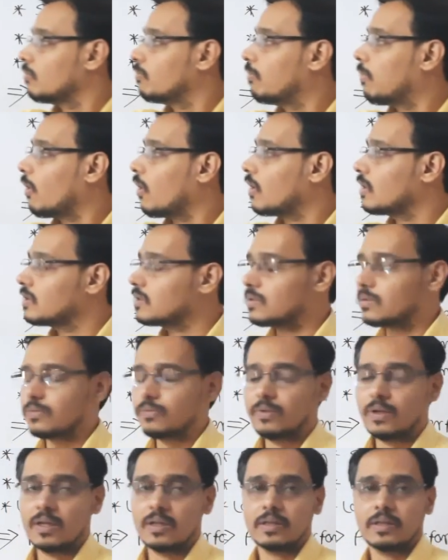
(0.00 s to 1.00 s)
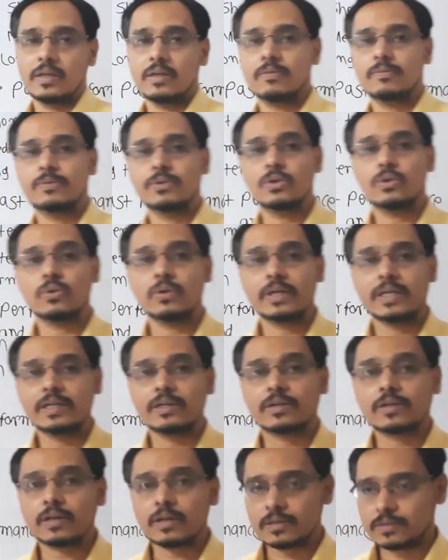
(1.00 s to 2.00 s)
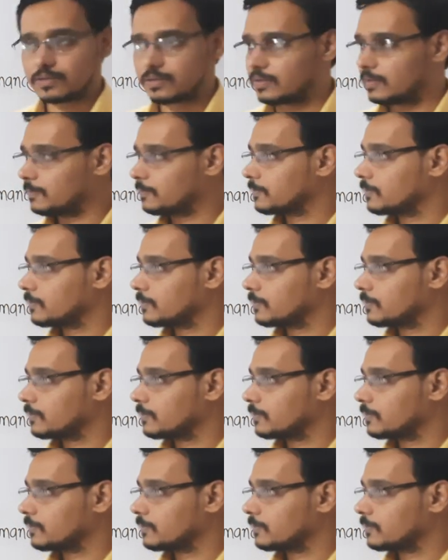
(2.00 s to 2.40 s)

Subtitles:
bonds will give you interest.